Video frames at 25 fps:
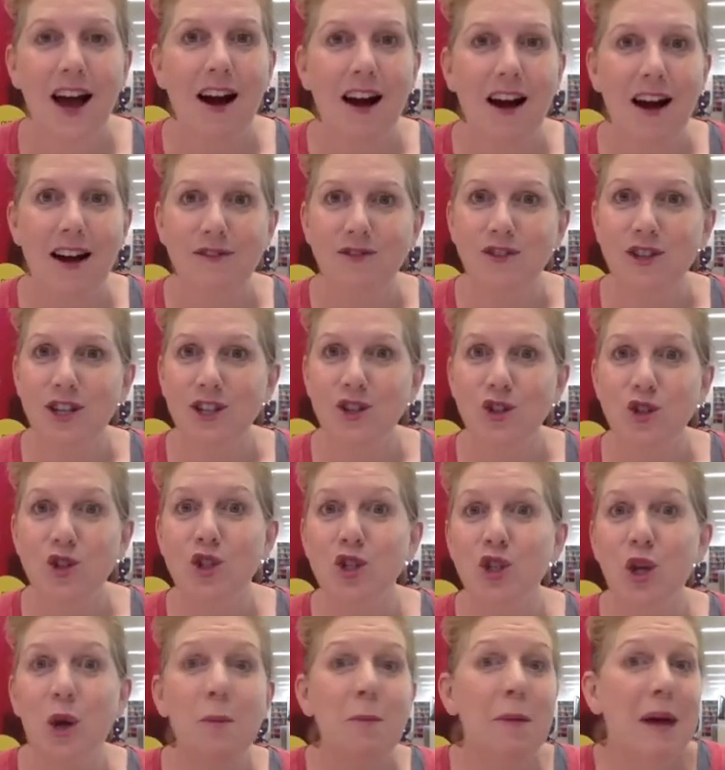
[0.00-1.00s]
I've done
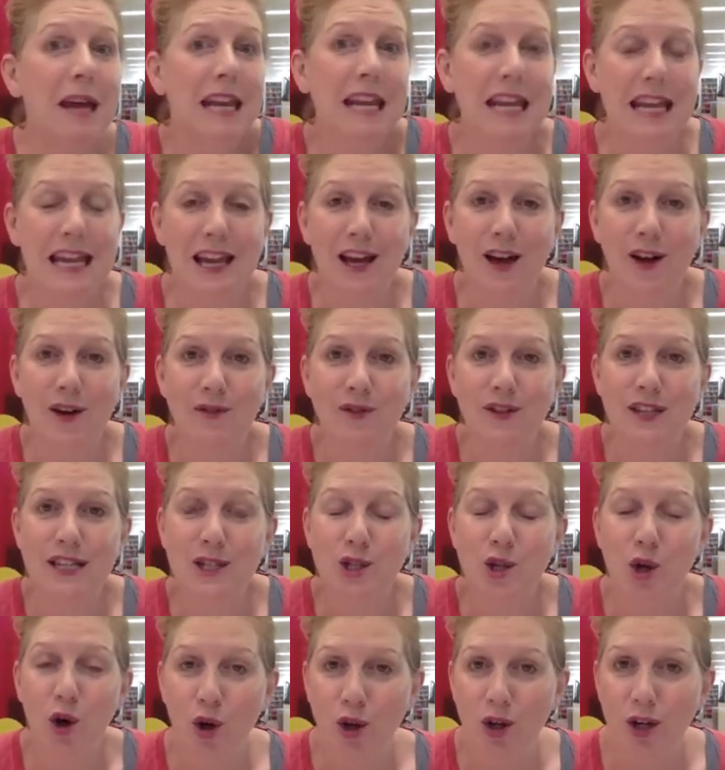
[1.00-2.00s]
so many of
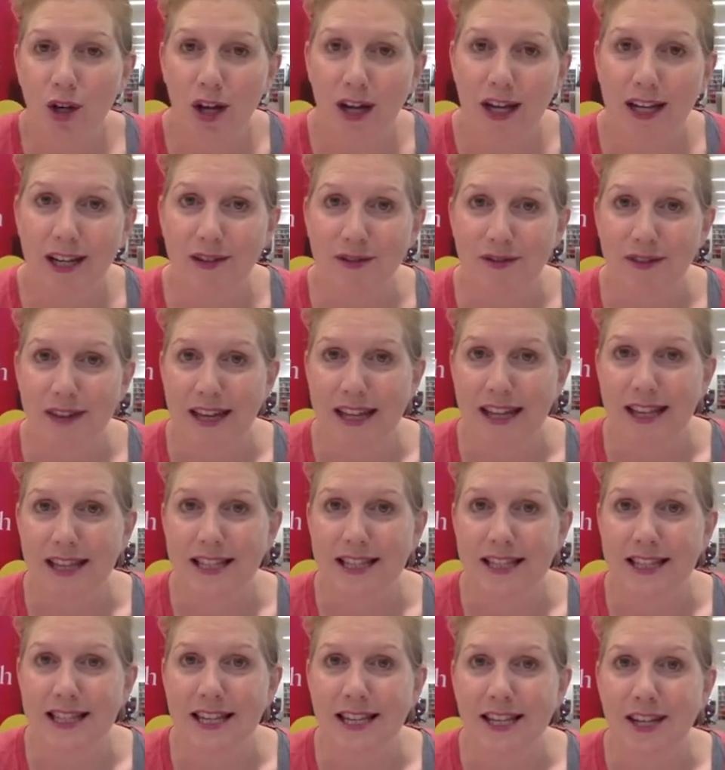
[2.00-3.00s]
these online
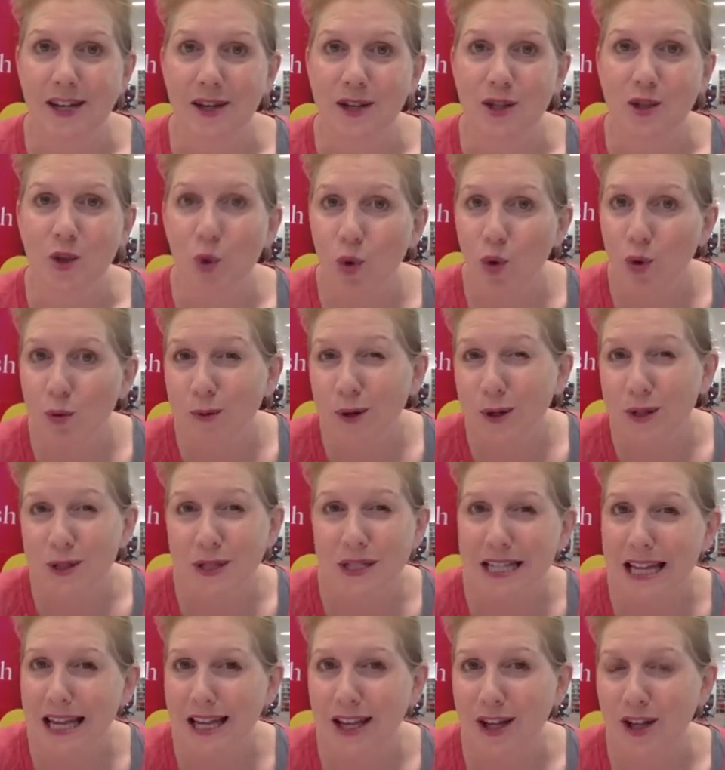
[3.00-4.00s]
events, it's
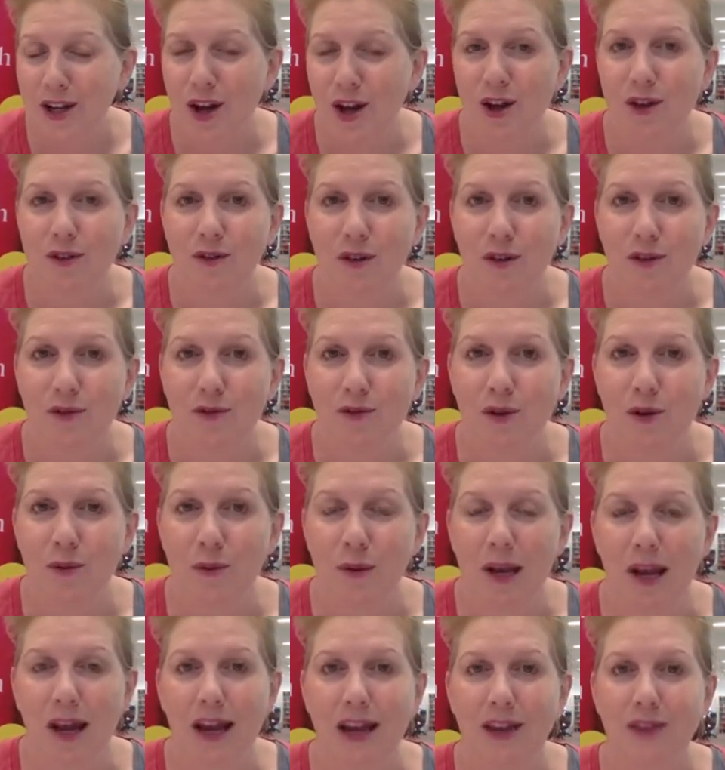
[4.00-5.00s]
almost taken over from
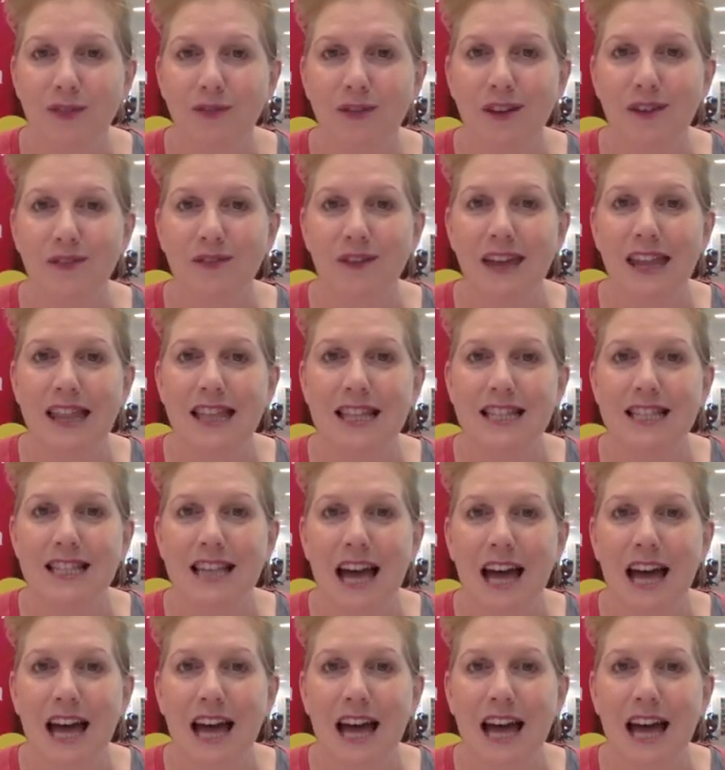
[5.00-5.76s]
live events.